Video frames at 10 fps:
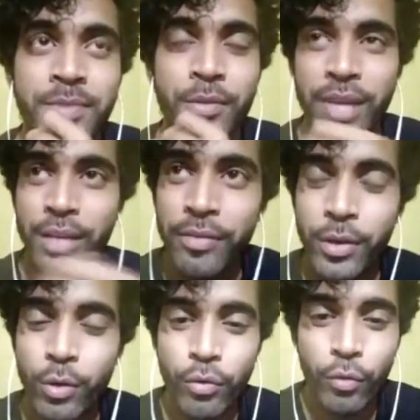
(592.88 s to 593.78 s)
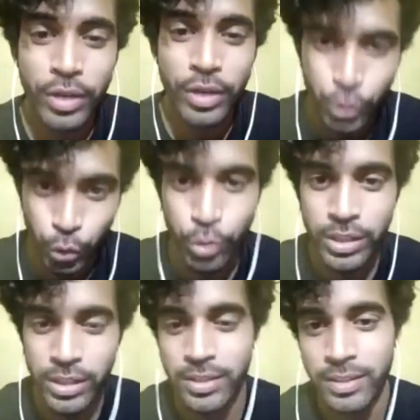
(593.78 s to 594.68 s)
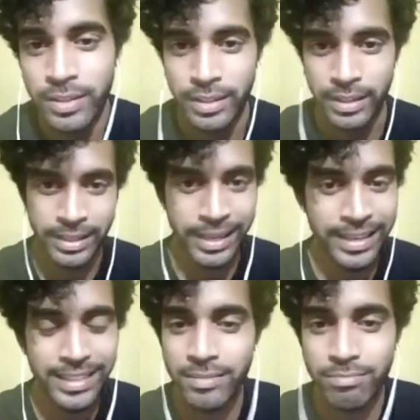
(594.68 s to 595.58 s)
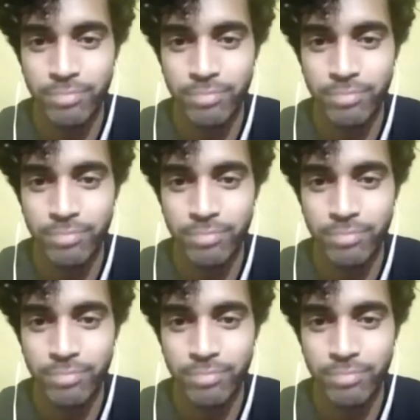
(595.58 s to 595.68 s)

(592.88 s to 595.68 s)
whenever we go for a shoot in any